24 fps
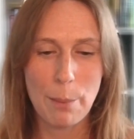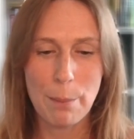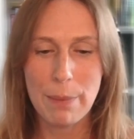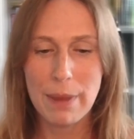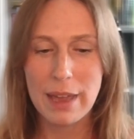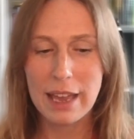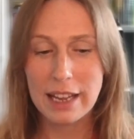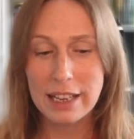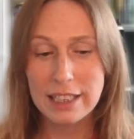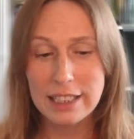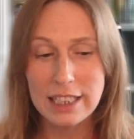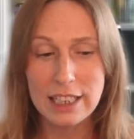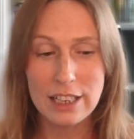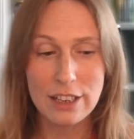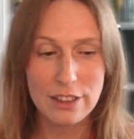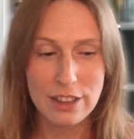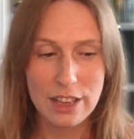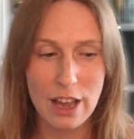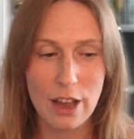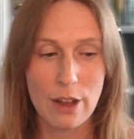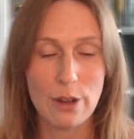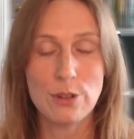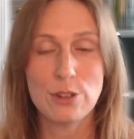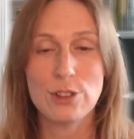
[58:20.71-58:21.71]
being near
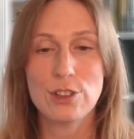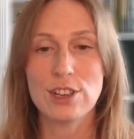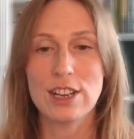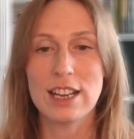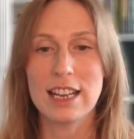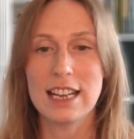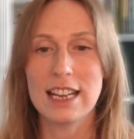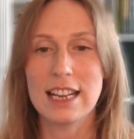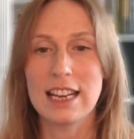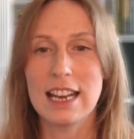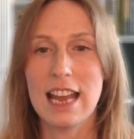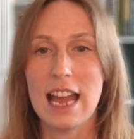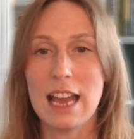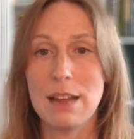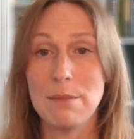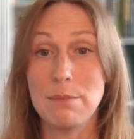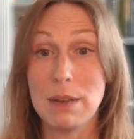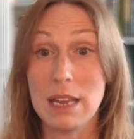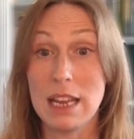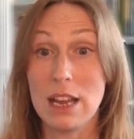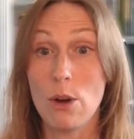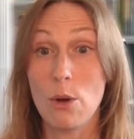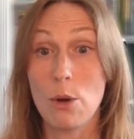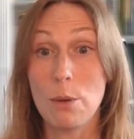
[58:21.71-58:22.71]
the ocean and
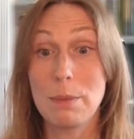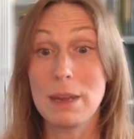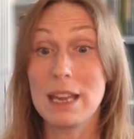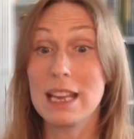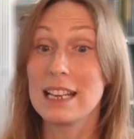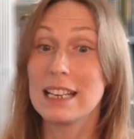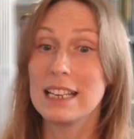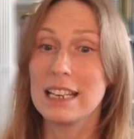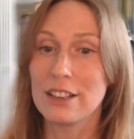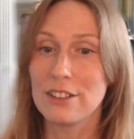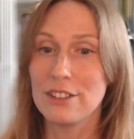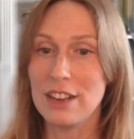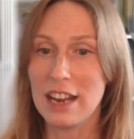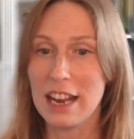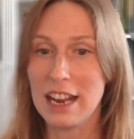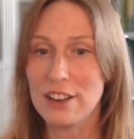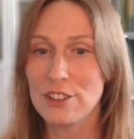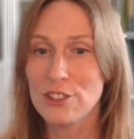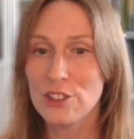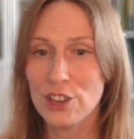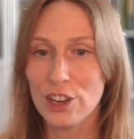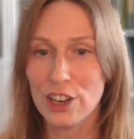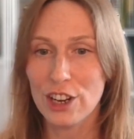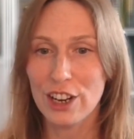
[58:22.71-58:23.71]
being near
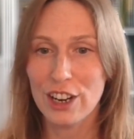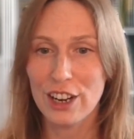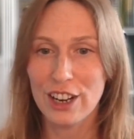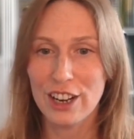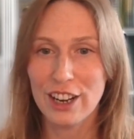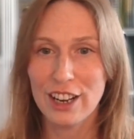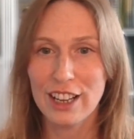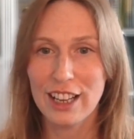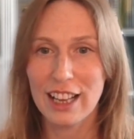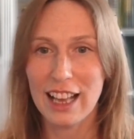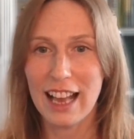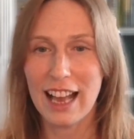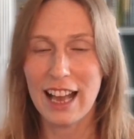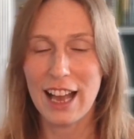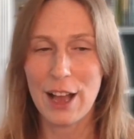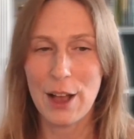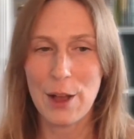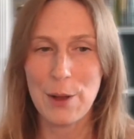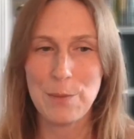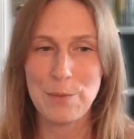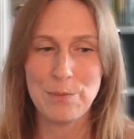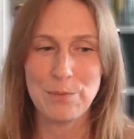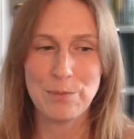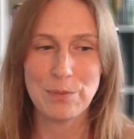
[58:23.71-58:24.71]
nature
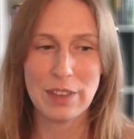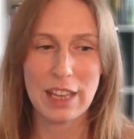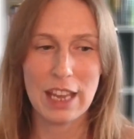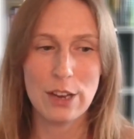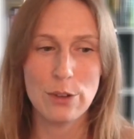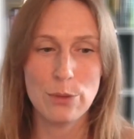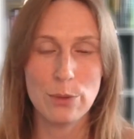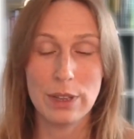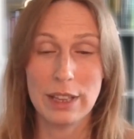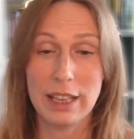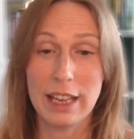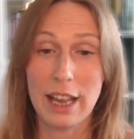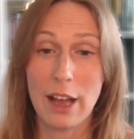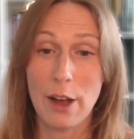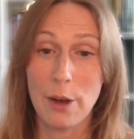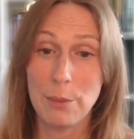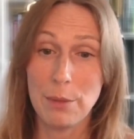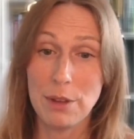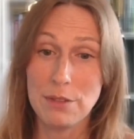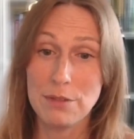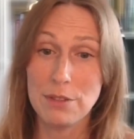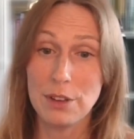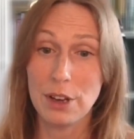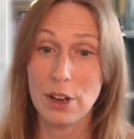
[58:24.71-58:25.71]
can really help
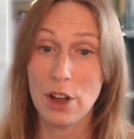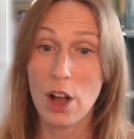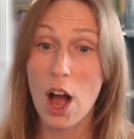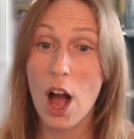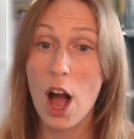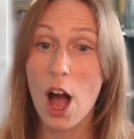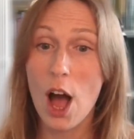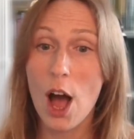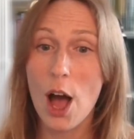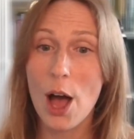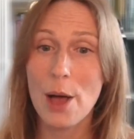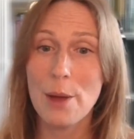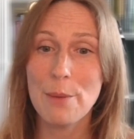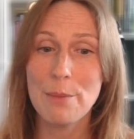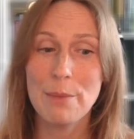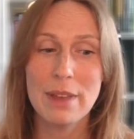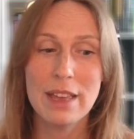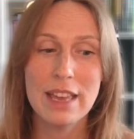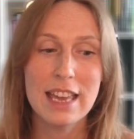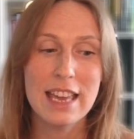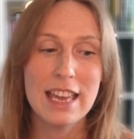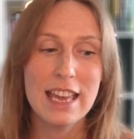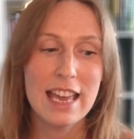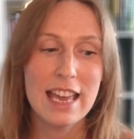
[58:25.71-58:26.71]
me feel calm.